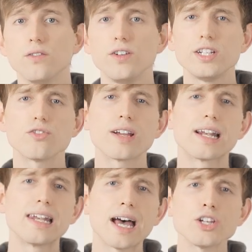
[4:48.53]

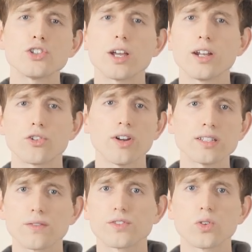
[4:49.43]
featuring lush and
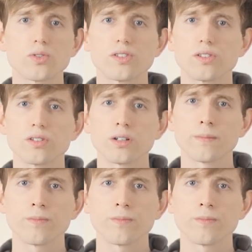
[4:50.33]
aggressive sources,